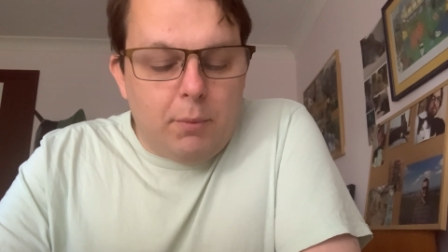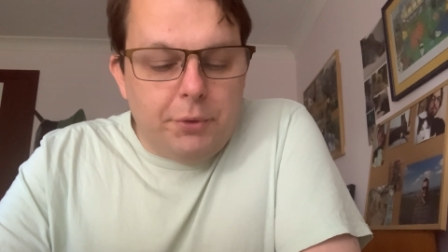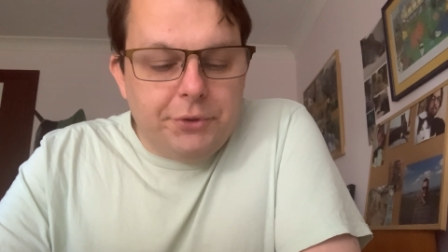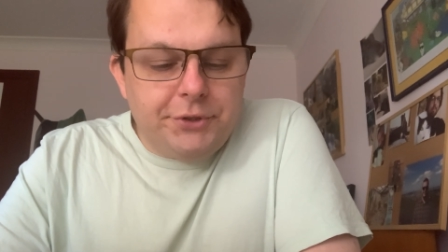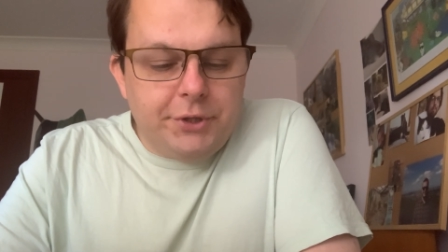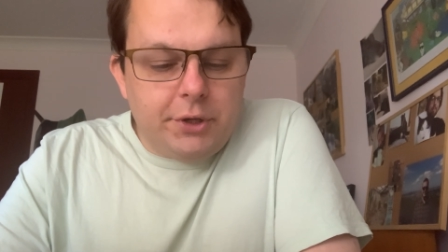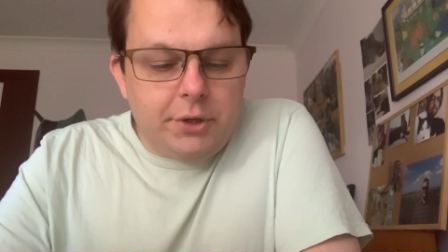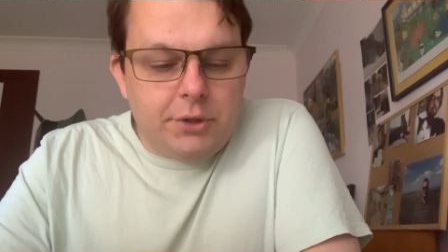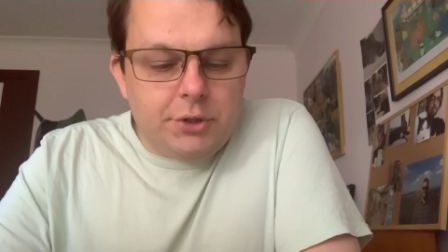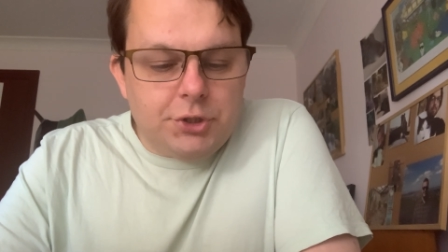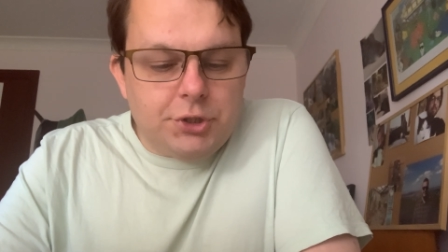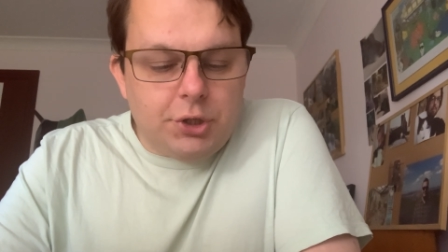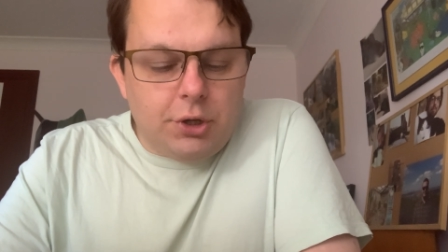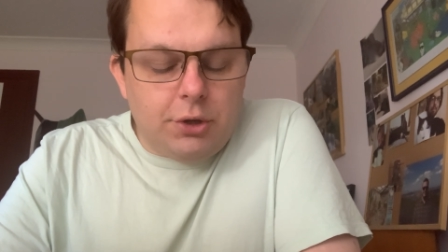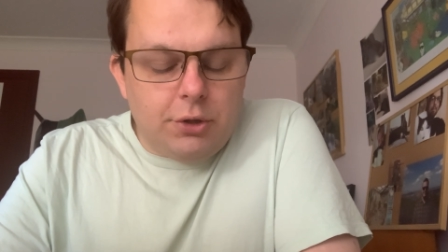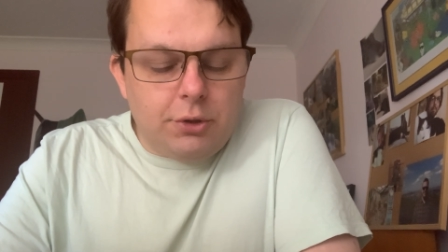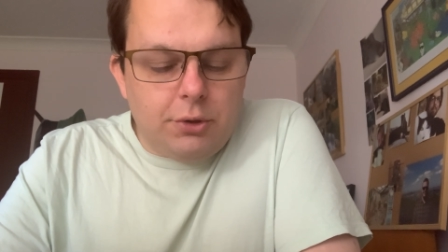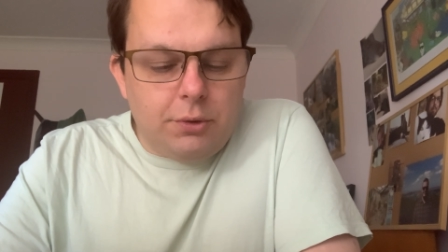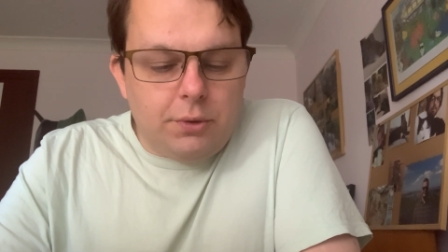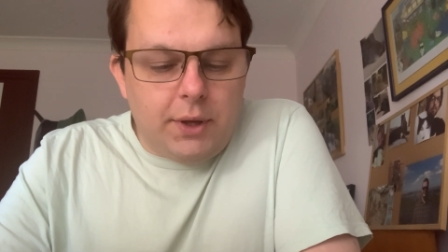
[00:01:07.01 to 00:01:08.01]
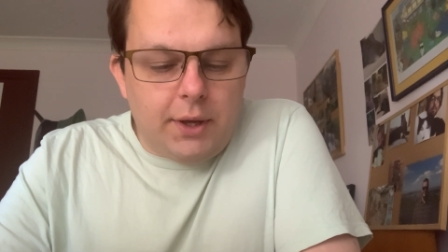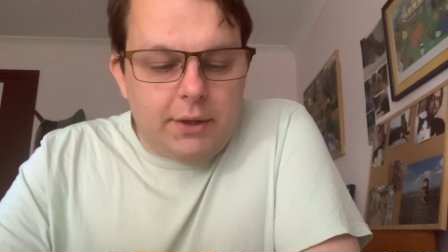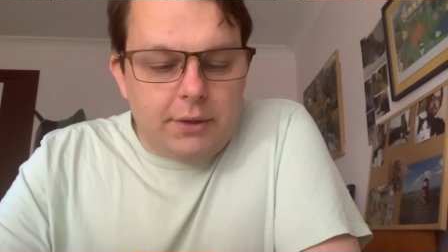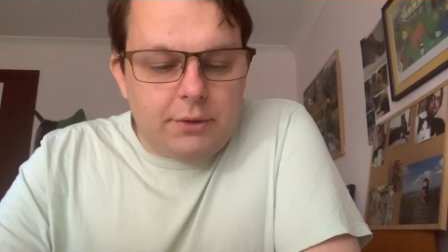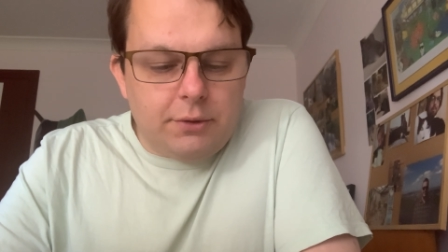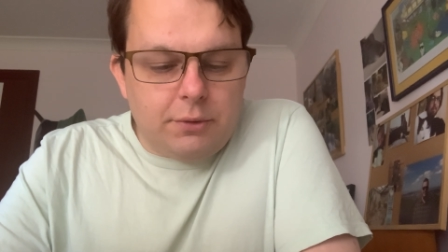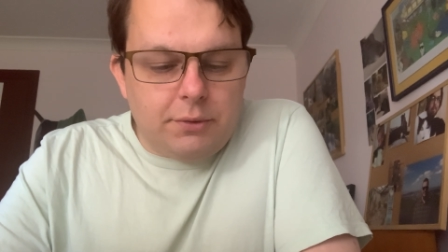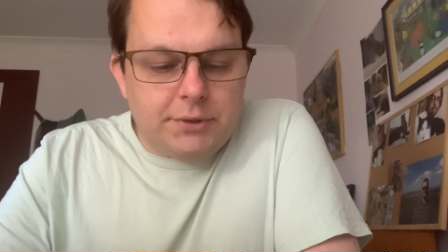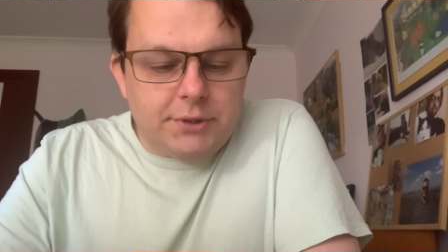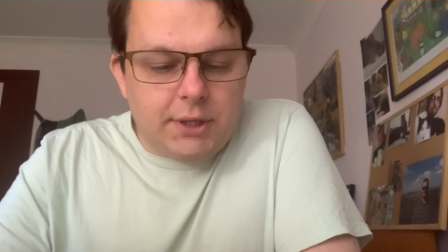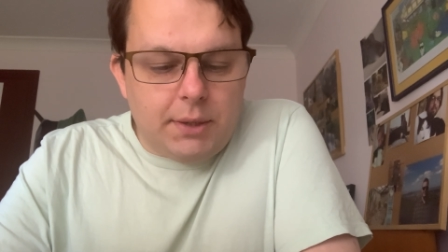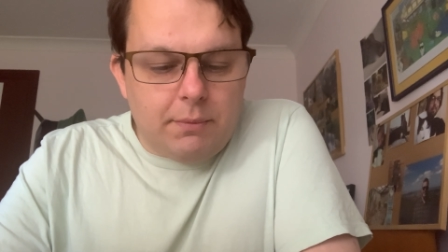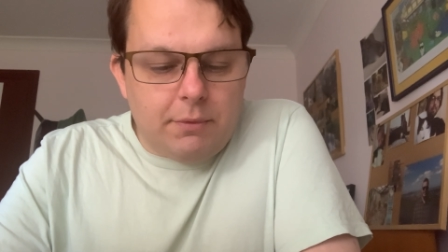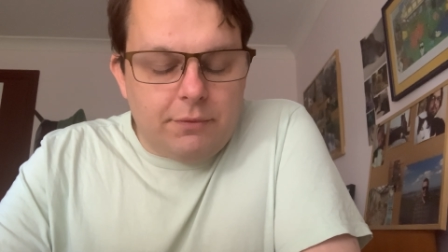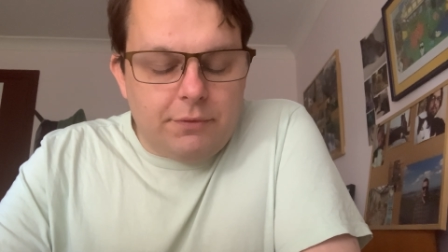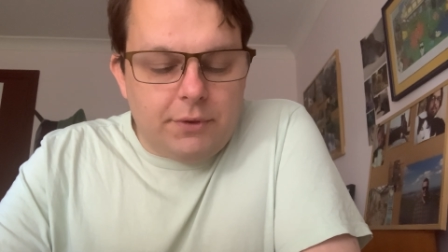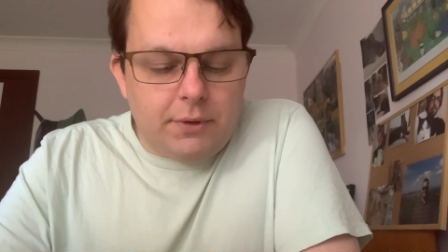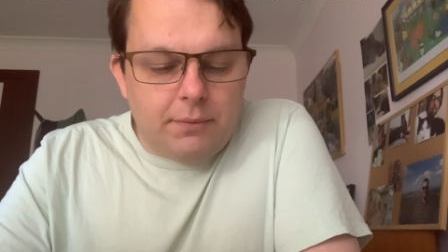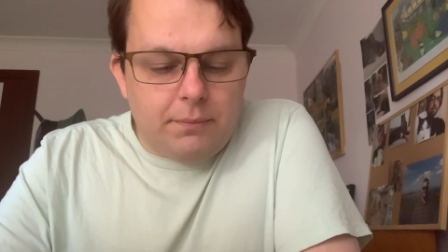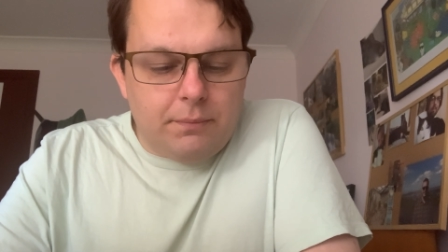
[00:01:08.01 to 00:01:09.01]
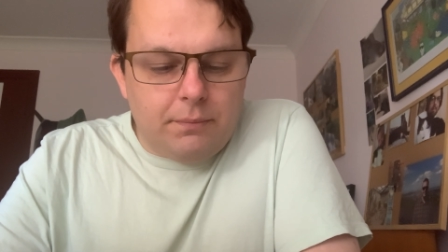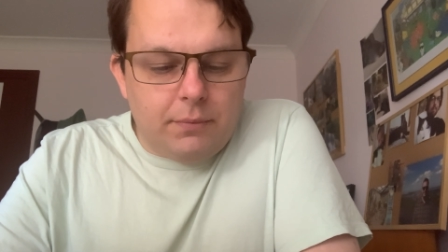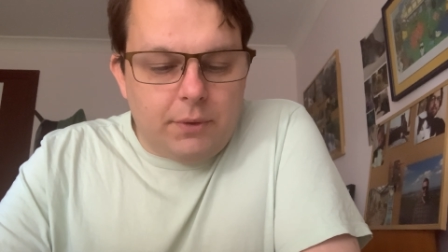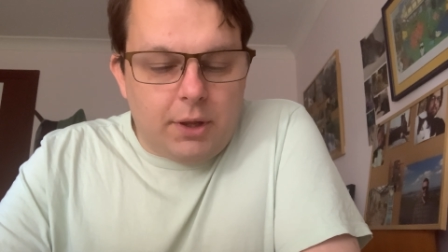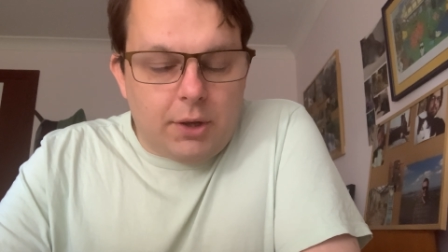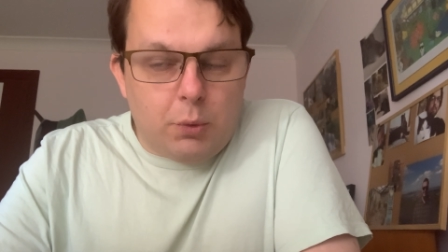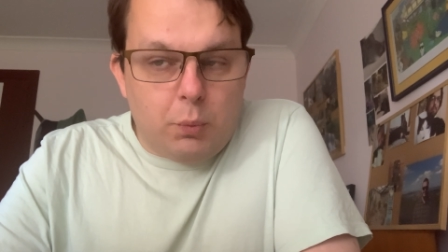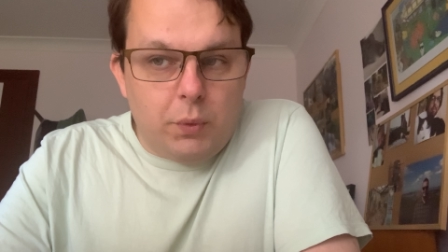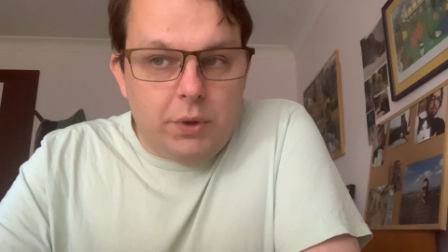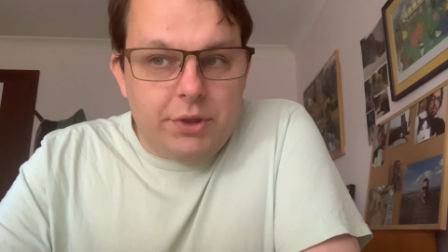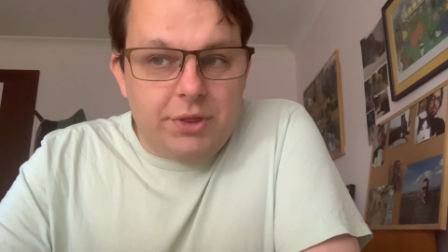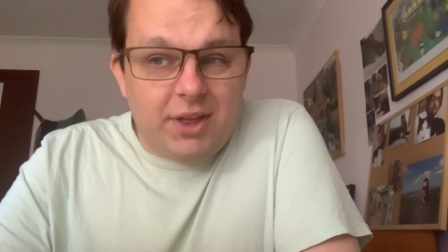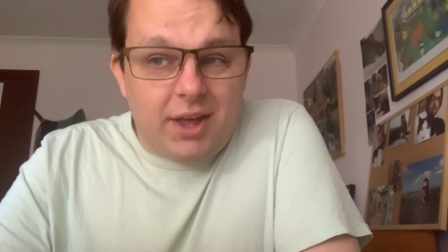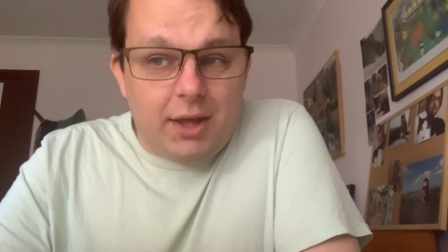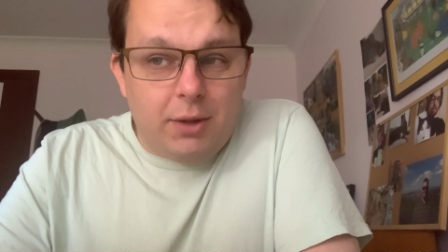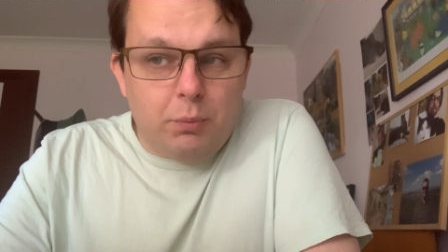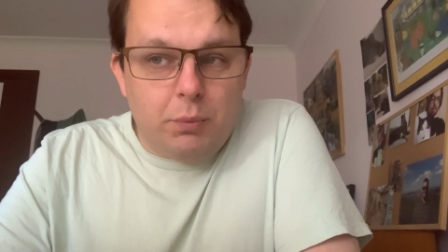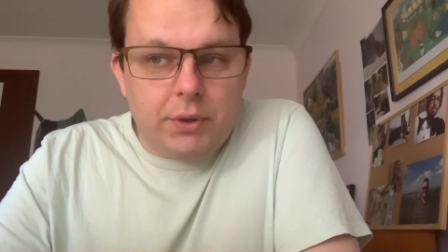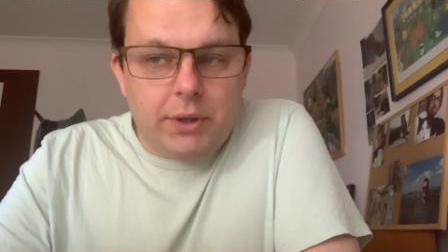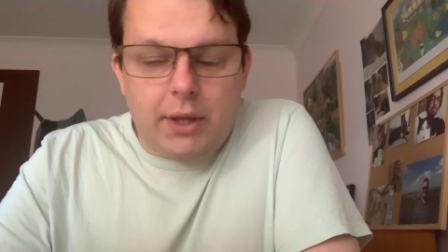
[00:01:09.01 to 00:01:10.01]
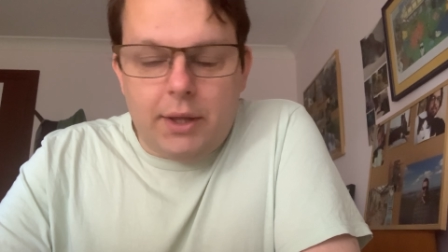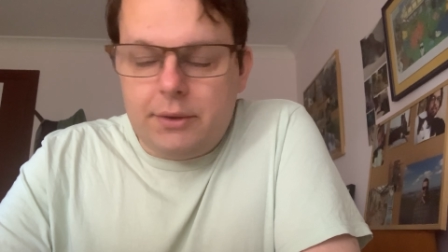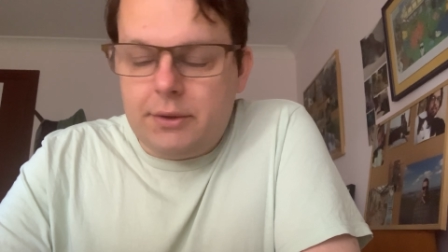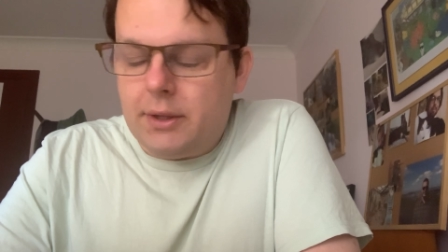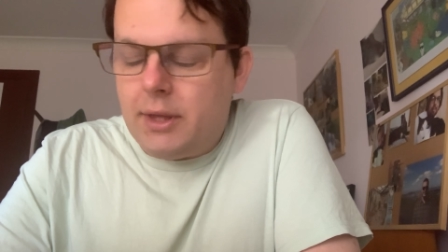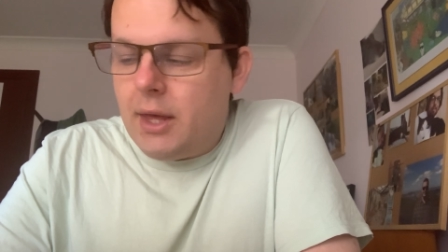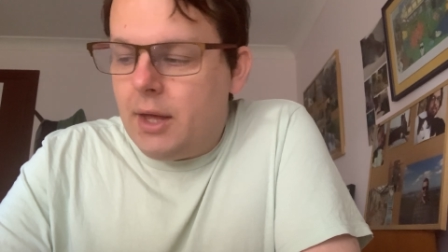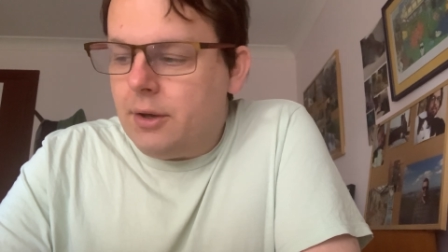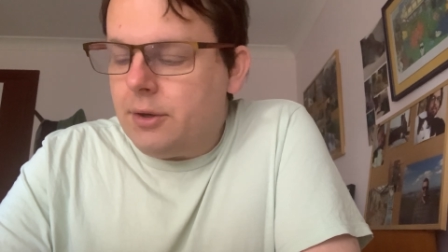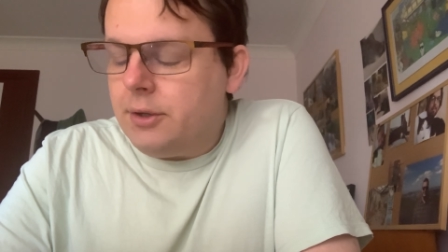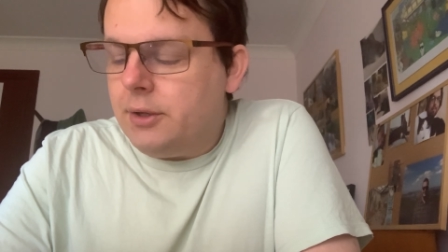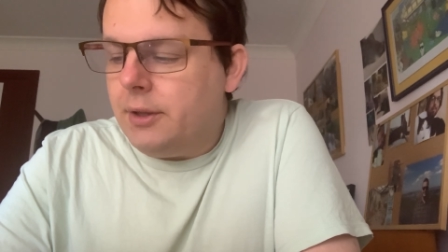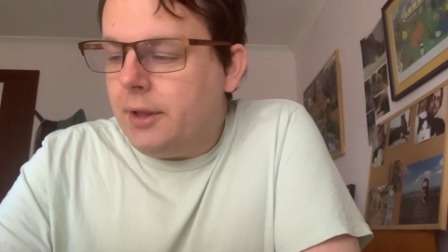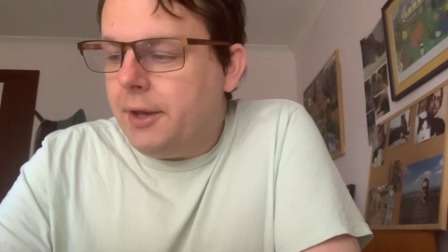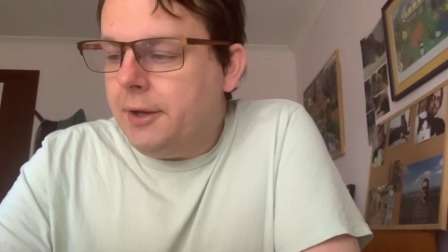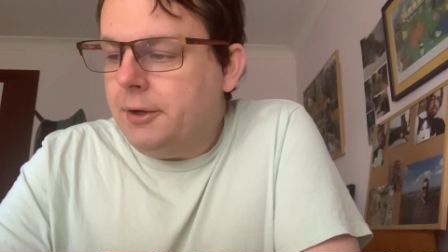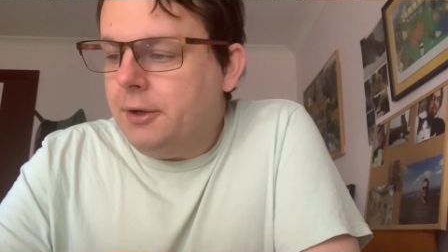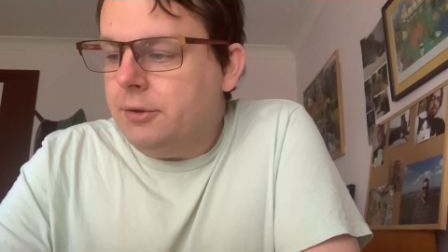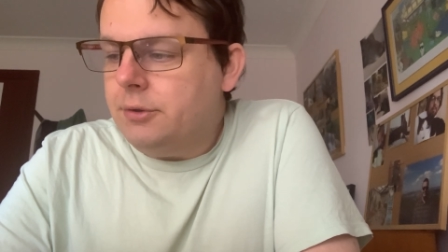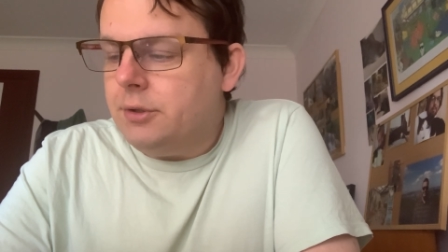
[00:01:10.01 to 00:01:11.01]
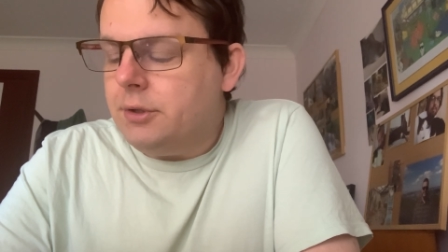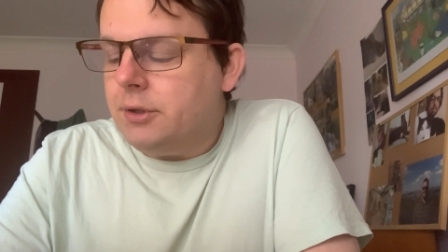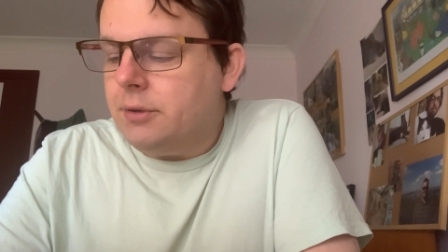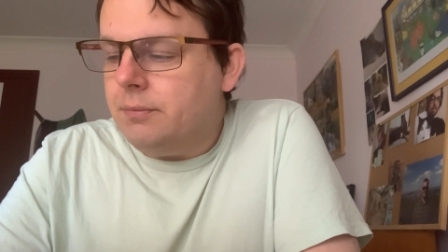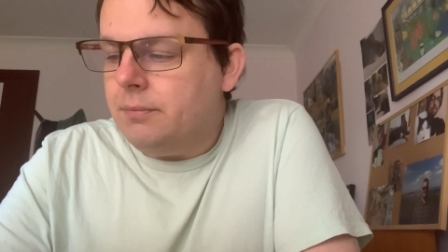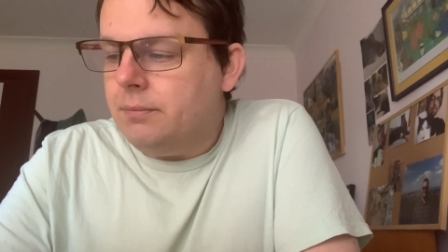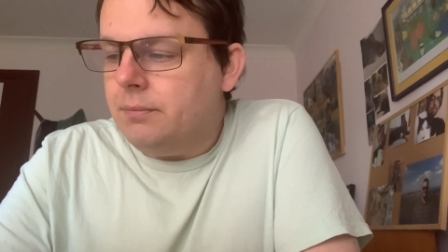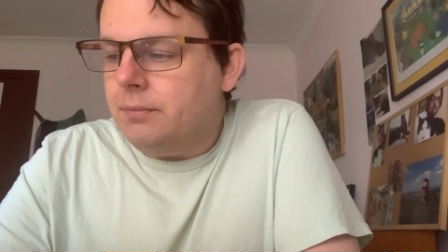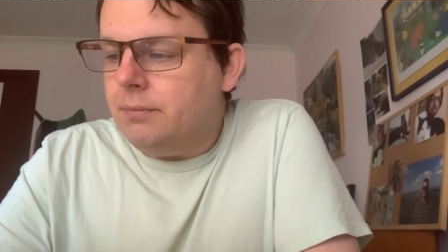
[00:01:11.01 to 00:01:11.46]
also going to show you how to do some of them like with and without the calculator to